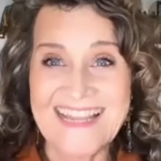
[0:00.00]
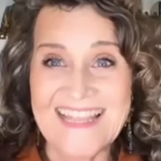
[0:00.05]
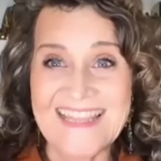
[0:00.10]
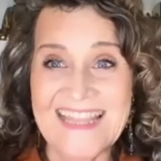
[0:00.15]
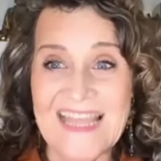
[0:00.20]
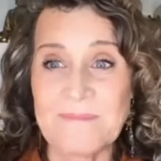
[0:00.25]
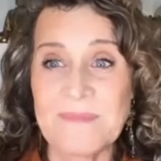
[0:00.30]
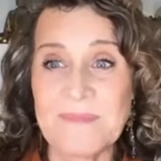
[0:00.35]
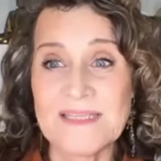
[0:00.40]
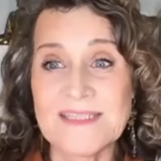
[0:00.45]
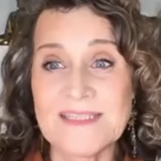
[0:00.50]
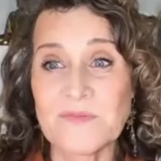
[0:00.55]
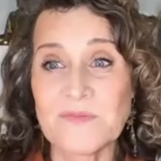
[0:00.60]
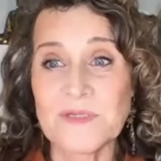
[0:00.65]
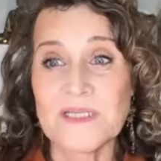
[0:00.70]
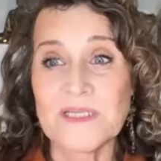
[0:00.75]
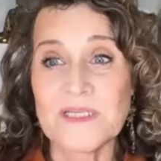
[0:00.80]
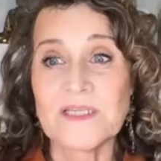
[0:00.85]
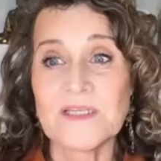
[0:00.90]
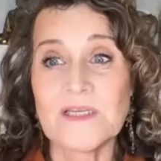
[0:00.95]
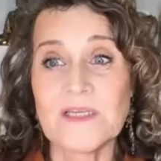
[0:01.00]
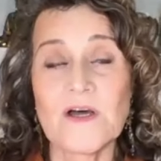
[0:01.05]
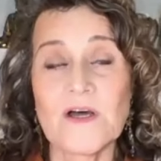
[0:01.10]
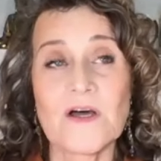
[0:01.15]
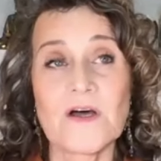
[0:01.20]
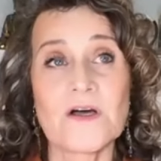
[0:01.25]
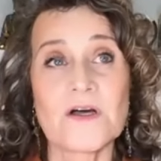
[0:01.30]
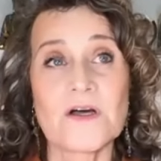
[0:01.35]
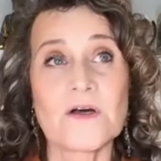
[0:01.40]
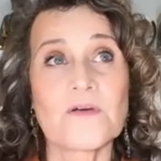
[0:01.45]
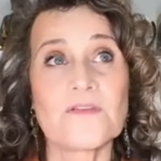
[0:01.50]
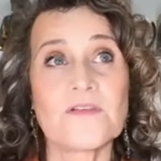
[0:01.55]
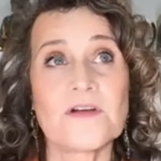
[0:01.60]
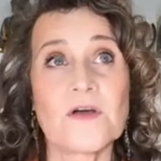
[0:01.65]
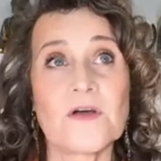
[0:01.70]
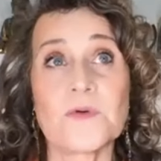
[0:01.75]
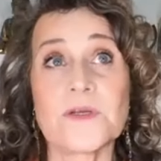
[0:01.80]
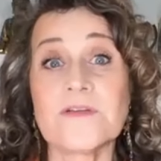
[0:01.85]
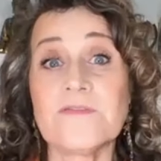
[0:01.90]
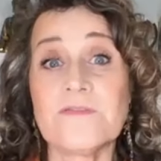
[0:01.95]
That means that we are
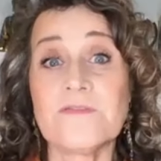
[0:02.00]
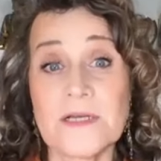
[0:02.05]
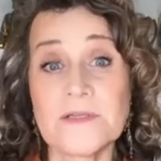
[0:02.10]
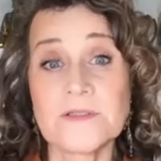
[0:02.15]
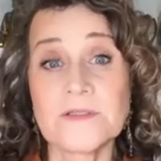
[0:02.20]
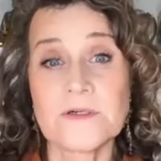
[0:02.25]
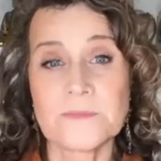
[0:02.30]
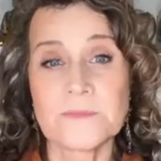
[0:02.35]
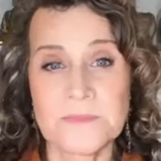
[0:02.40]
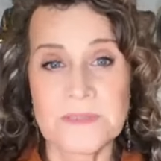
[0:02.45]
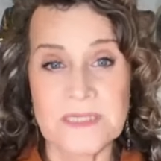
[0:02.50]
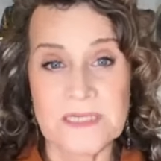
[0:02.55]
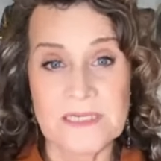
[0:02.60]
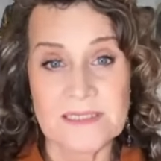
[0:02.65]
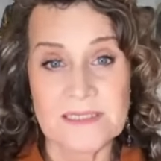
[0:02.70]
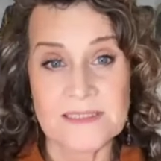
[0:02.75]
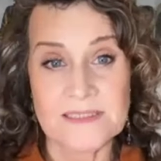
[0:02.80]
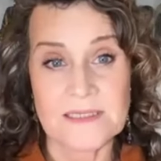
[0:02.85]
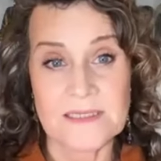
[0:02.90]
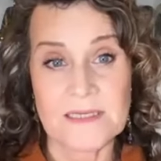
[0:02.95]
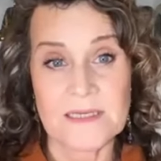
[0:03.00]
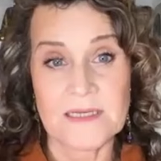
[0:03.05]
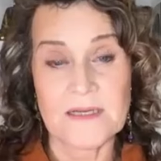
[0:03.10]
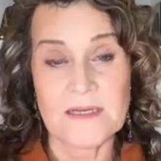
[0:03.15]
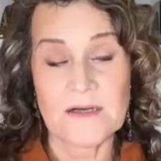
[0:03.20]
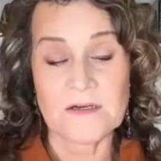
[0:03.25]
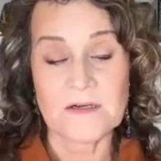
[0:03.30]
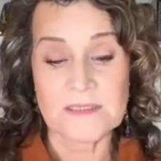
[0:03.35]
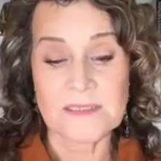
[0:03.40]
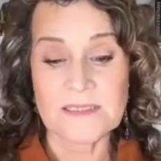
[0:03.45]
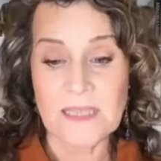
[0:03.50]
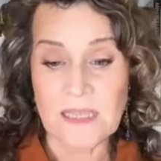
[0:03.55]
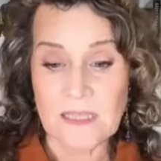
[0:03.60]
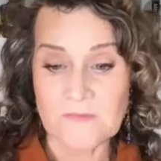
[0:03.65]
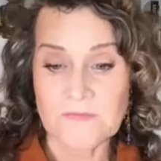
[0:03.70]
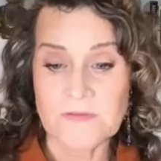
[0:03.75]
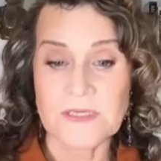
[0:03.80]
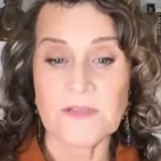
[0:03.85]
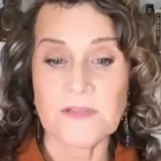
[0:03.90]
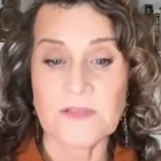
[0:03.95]
going to find our place,
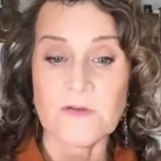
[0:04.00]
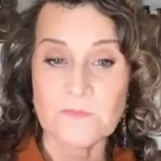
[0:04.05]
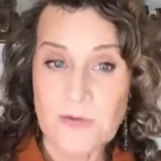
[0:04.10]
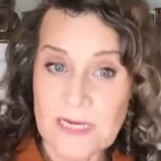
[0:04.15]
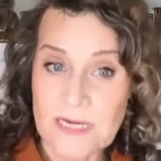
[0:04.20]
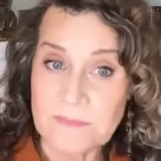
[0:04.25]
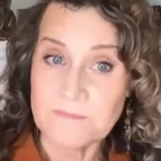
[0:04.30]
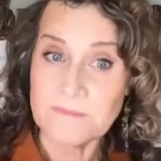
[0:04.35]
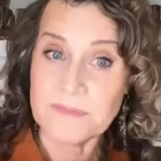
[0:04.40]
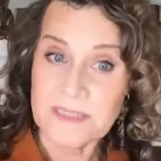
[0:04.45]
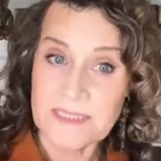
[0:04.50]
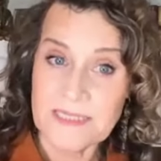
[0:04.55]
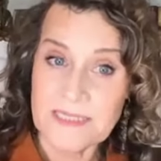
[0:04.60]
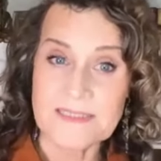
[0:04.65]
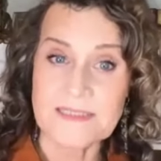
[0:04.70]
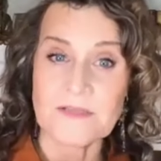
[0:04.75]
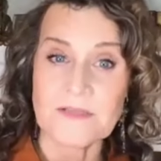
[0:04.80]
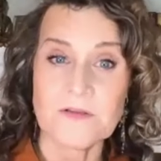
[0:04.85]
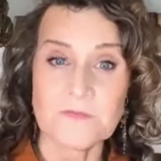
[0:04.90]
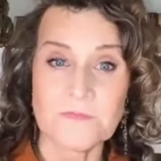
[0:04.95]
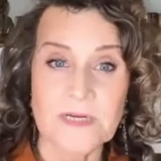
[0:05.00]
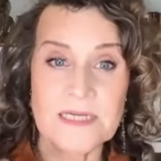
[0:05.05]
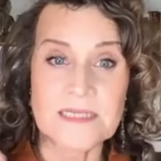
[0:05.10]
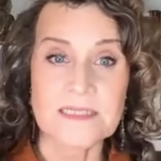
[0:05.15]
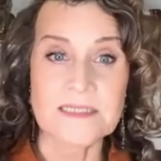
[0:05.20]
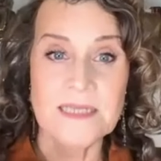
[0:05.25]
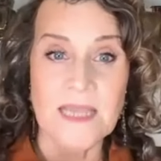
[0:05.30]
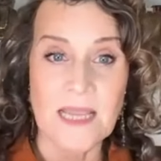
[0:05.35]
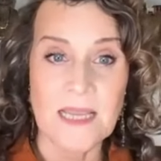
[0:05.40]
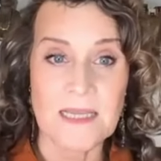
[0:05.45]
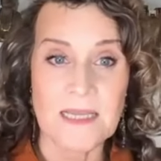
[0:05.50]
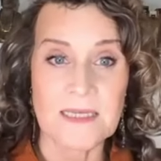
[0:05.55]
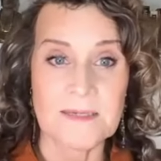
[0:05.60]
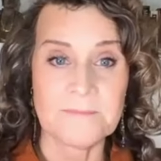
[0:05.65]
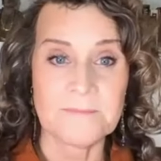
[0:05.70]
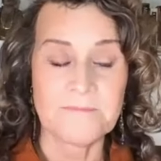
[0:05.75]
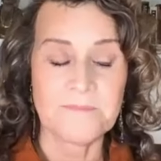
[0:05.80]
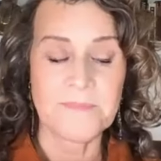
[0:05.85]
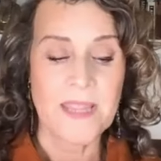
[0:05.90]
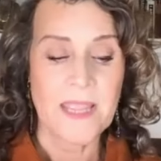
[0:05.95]
ourselves, in the right place at the right
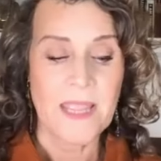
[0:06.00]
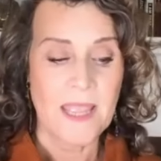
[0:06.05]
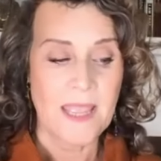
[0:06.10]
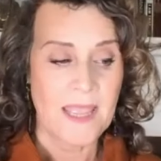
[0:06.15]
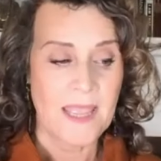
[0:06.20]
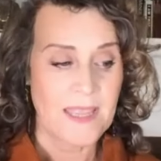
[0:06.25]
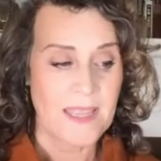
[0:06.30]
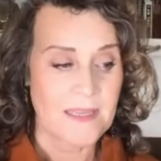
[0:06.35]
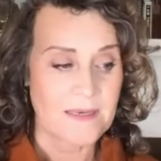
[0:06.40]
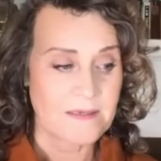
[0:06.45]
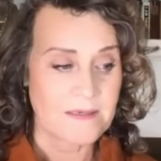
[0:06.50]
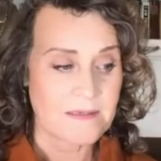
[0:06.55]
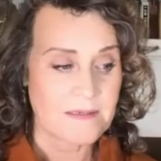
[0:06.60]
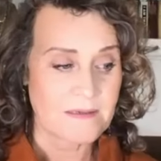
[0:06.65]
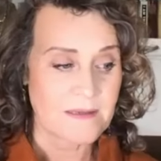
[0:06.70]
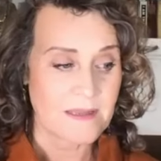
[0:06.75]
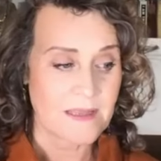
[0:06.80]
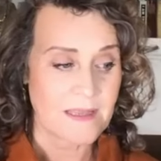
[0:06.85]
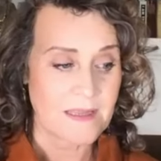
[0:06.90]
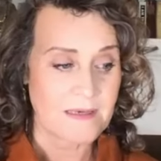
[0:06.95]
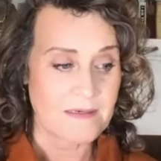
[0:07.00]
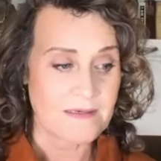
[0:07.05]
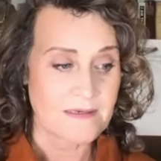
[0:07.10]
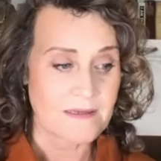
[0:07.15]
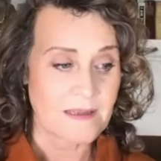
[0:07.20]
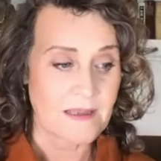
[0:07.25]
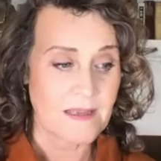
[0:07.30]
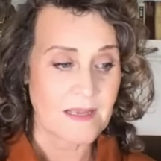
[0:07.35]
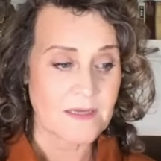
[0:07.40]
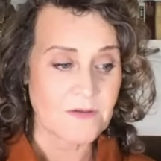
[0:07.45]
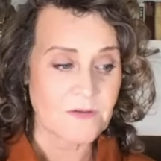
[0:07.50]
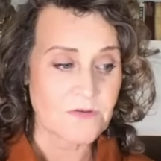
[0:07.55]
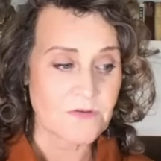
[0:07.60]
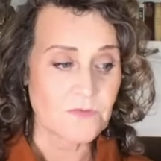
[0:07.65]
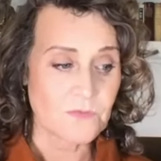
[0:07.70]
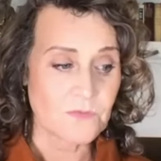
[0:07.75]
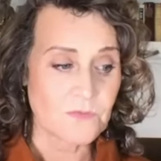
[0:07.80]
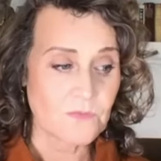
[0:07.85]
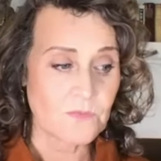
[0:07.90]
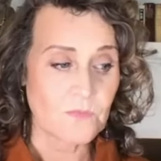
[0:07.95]
time. And I
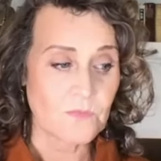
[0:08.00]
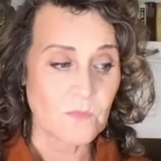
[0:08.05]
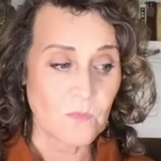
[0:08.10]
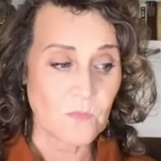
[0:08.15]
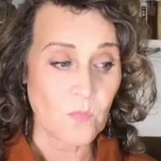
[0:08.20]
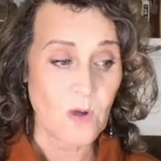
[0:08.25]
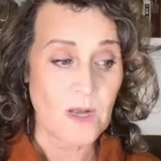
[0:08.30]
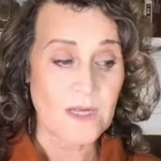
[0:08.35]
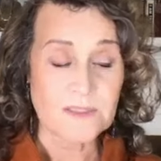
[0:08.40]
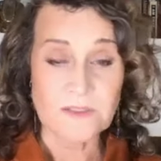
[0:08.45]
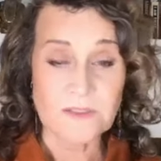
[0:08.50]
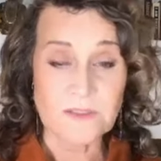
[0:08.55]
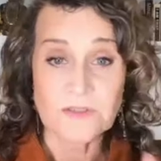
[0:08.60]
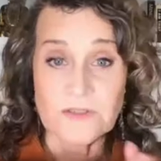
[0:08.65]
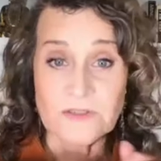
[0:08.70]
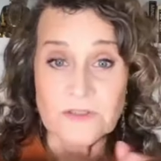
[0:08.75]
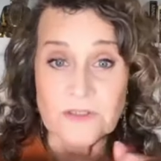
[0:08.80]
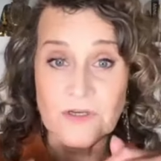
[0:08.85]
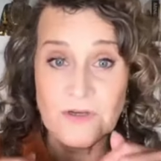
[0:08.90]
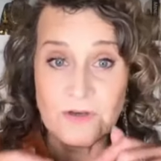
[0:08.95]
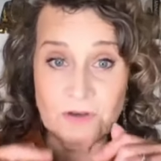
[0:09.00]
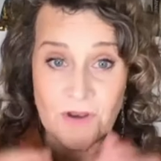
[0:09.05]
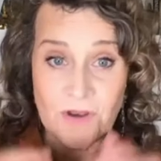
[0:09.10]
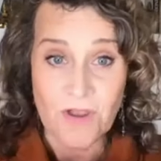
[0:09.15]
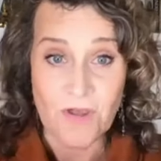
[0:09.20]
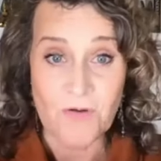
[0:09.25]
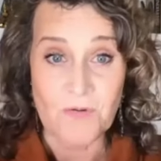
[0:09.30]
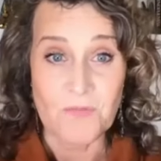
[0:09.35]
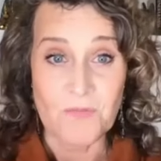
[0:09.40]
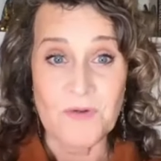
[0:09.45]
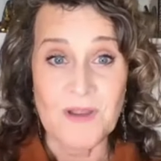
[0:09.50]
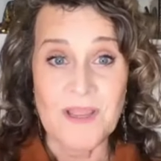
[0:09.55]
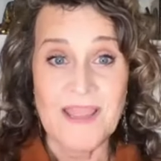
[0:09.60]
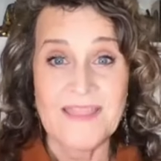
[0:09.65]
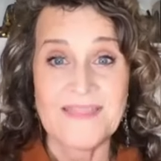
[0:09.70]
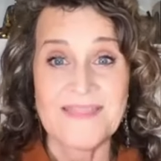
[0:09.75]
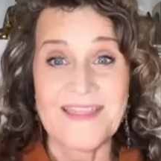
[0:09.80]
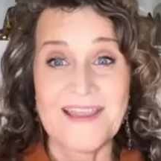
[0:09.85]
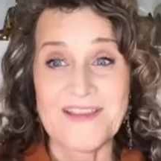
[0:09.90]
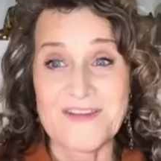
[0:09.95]
do want you to know
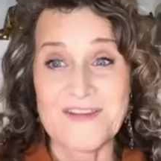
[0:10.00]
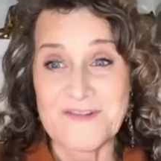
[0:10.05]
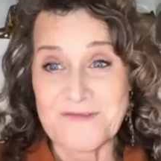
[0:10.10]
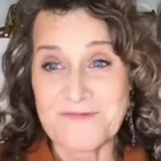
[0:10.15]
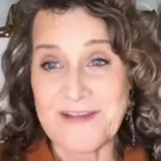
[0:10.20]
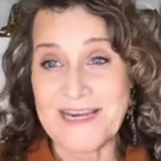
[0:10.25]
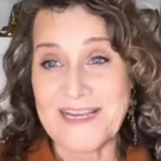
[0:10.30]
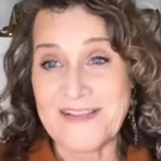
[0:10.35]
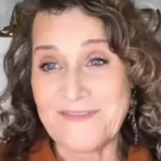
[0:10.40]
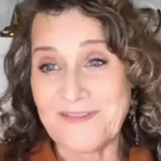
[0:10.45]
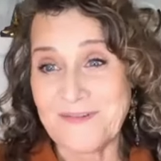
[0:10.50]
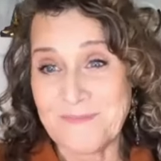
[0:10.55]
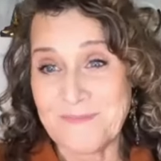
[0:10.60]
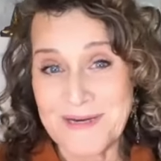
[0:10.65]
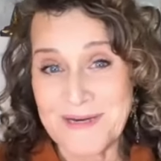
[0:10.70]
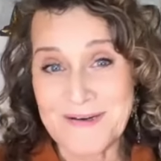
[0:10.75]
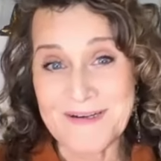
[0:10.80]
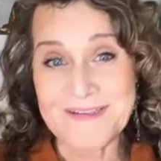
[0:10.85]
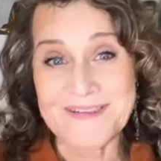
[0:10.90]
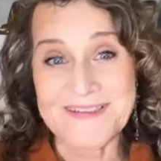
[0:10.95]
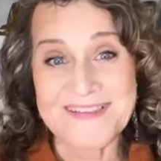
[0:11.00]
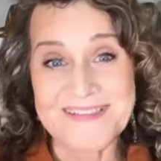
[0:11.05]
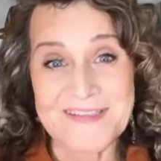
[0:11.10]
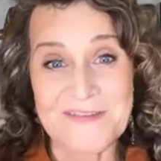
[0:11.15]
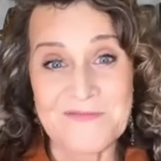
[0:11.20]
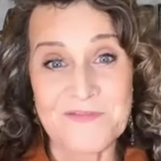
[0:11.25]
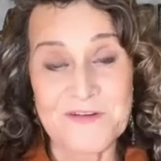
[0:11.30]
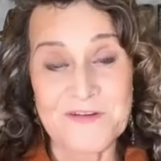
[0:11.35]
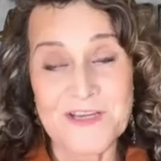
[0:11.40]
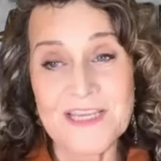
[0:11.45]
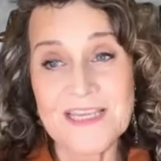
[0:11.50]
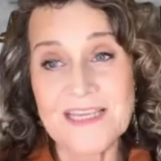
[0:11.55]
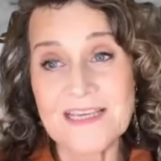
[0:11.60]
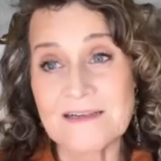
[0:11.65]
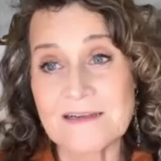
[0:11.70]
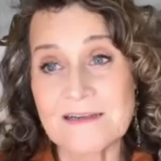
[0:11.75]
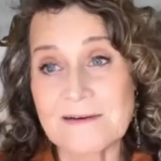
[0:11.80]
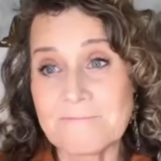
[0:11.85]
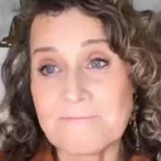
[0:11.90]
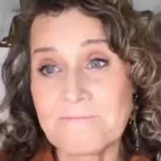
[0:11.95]
that you're ready for miracles if you're
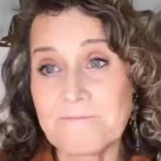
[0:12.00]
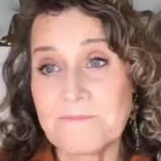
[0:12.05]
here,